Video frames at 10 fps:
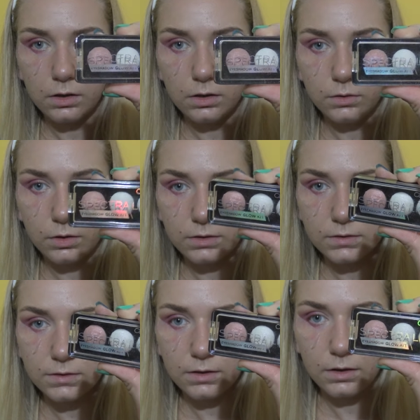You can
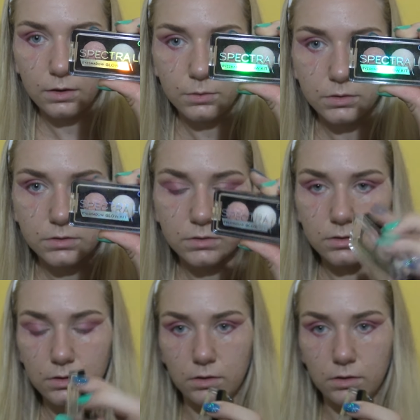see how it's